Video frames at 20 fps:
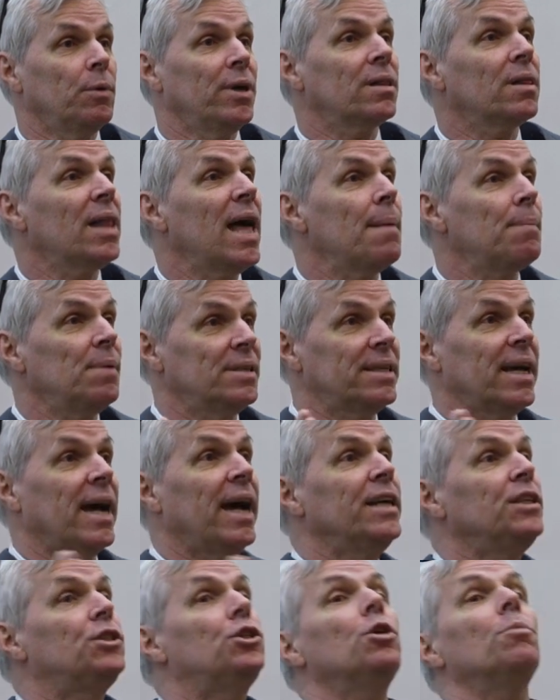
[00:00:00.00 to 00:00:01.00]
we clap and say,
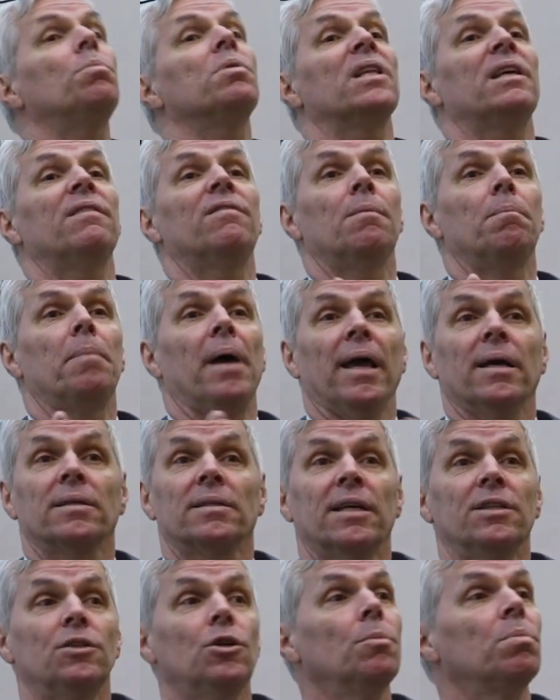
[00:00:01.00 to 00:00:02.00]
I do believe in banks,
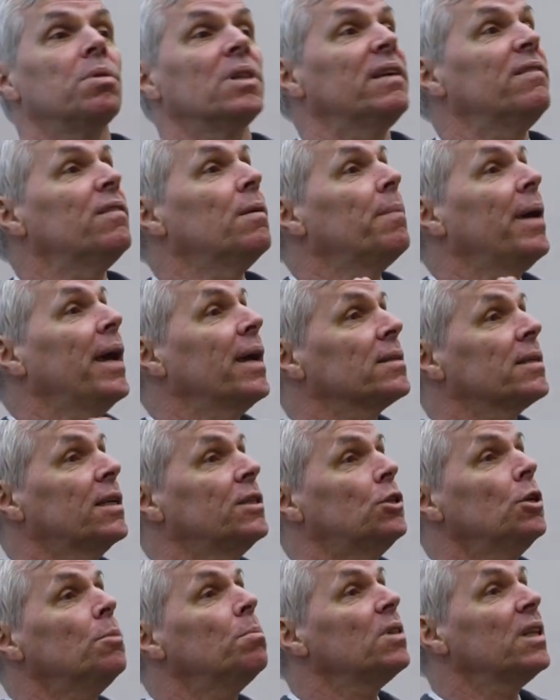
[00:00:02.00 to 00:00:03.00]
I do believe in banks, I
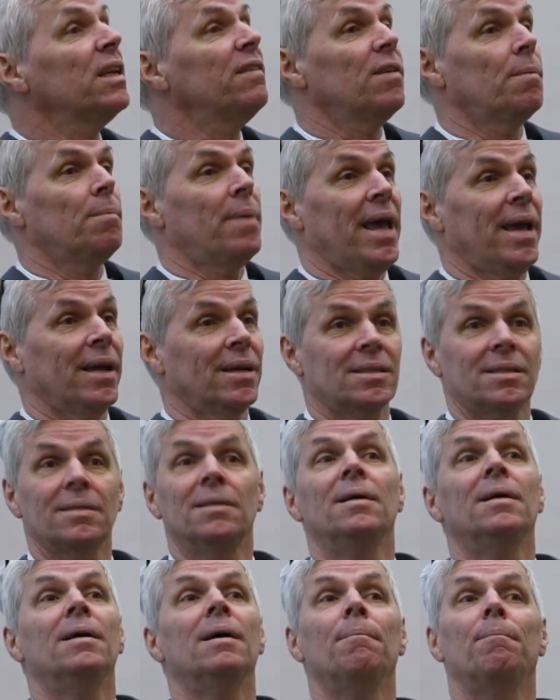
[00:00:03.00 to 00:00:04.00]
do believe in banks,
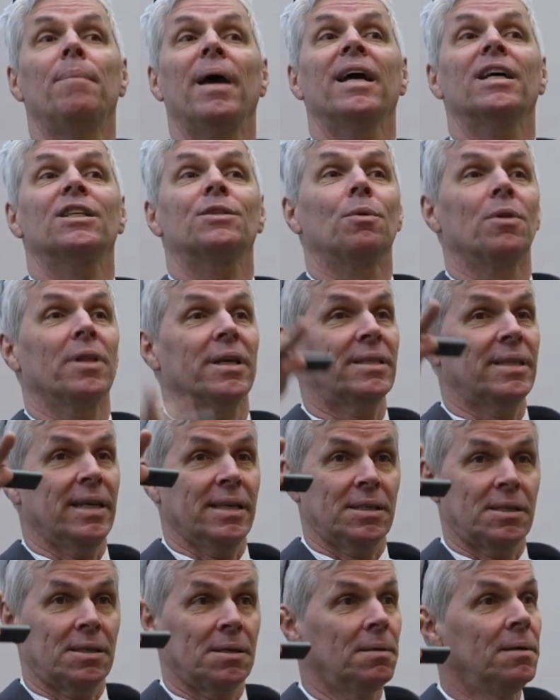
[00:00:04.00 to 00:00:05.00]
banks will
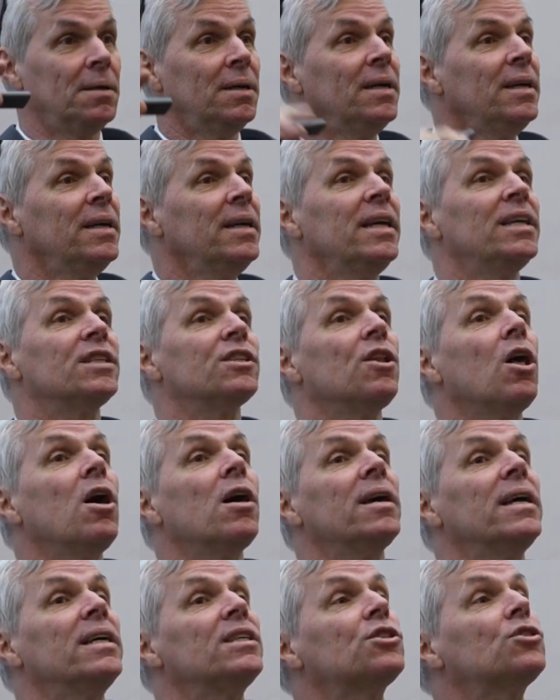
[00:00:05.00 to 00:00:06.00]
exist. As
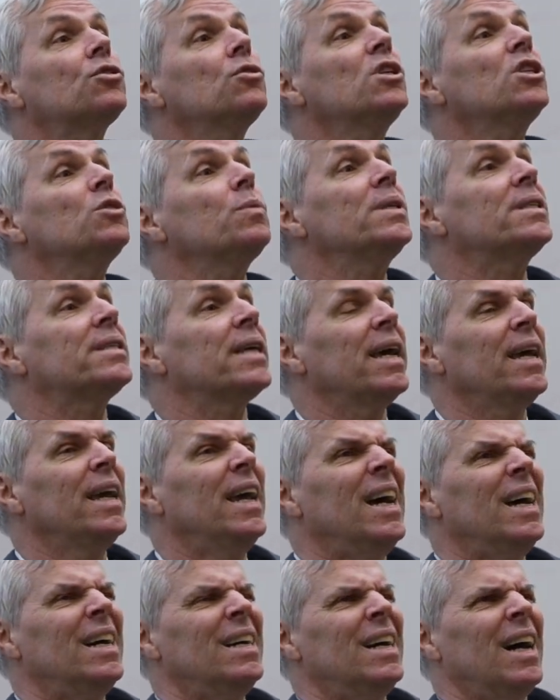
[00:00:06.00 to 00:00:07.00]
soon as we say,
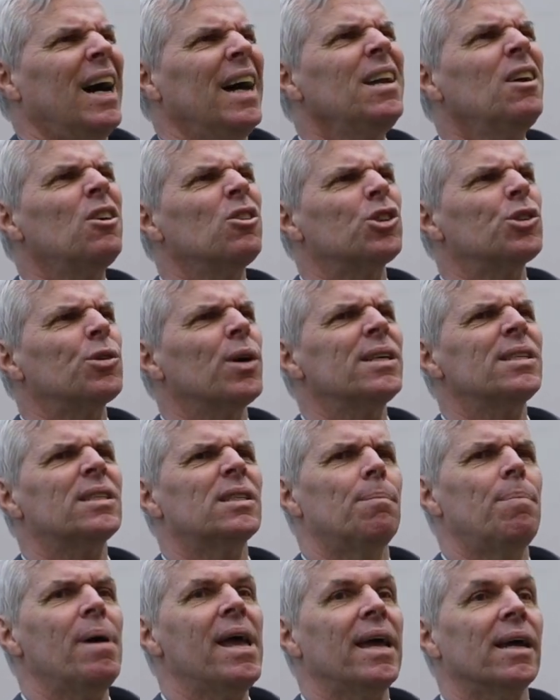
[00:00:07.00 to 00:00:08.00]
I don't trust
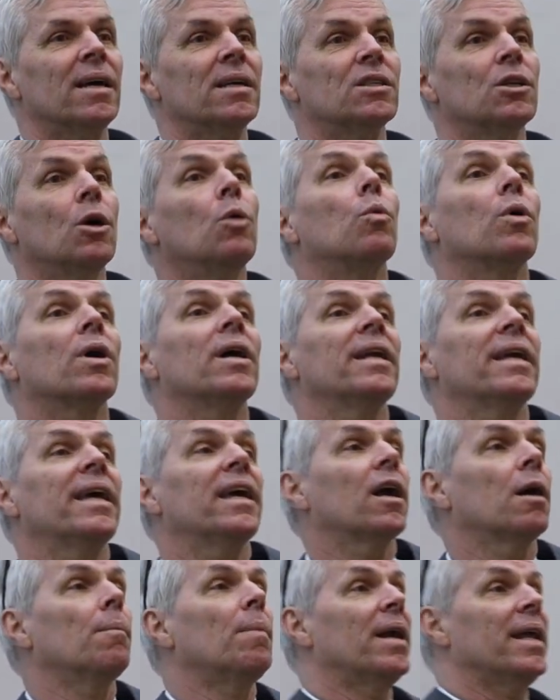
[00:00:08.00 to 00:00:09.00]
the banks, we're going to
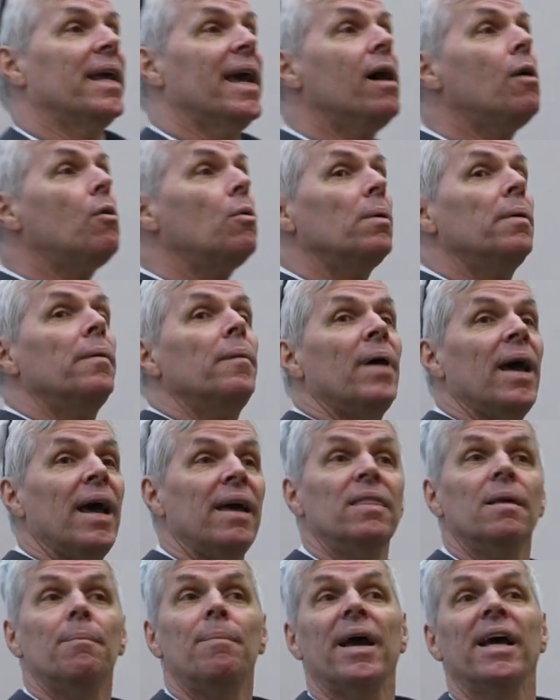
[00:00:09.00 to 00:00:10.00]
get our money out
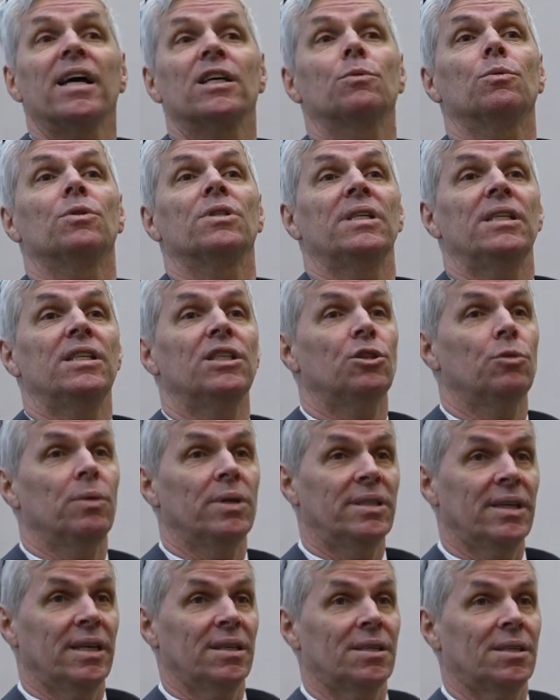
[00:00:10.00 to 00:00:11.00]
and the banks will cease to
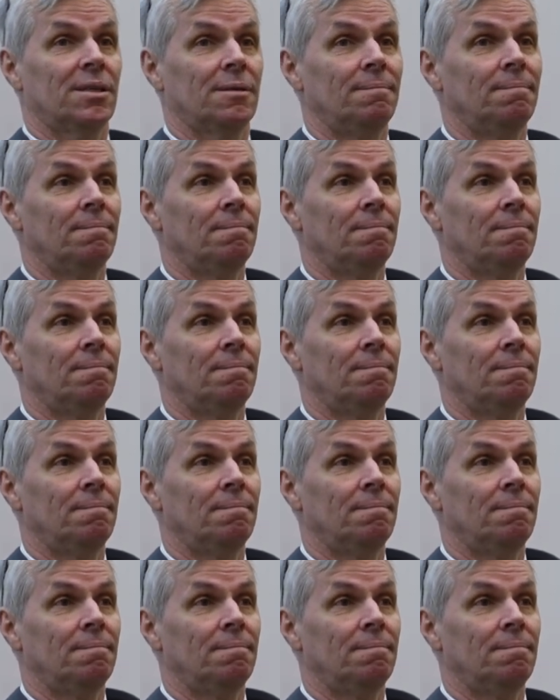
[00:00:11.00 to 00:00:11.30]
exist.